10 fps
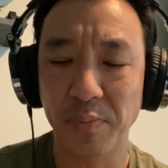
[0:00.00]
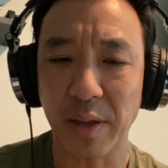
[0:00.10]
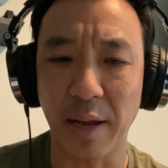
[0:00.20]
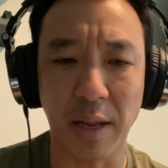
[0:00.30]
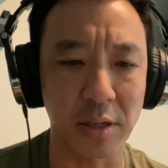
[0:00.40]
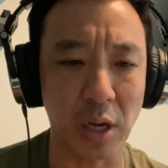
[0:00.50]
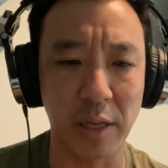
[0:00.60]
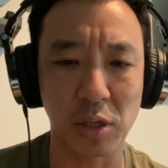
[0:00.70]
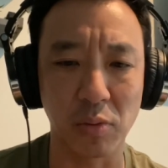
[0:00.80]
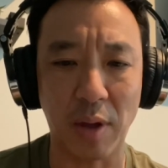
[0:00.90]
And
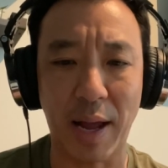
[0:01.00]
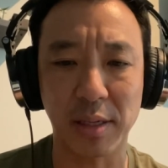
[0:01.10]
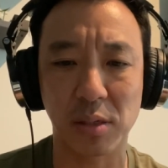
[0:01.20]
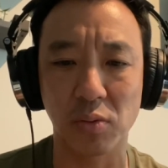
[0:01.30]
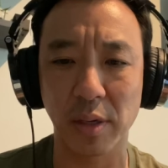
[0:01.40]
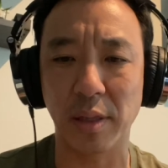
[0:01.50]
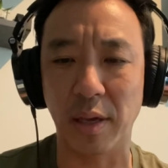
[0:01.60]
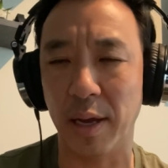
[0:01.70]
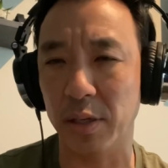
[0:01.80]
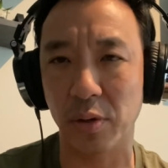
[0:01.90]
so that's really
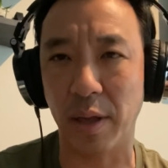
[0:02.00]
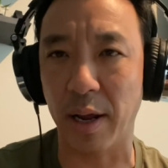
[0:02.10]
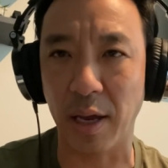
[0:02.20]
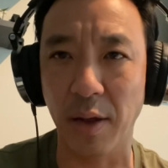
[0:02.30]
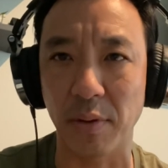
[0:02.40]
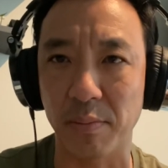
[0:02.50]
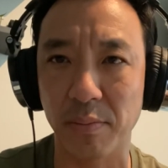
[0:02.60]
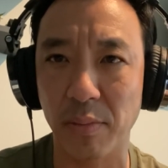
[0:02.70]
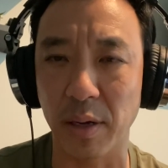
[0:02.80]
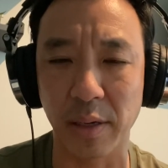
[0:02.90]
the answer that I gave them
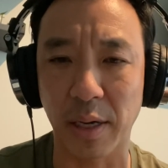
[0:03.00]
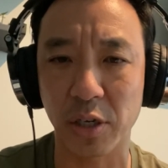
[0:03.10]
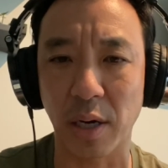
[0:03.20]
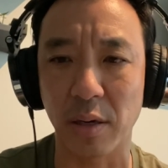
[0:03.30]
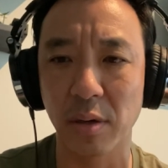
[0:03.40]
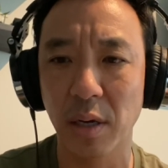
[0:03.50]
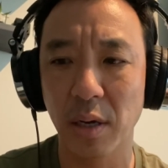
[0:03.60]
in a nutshell.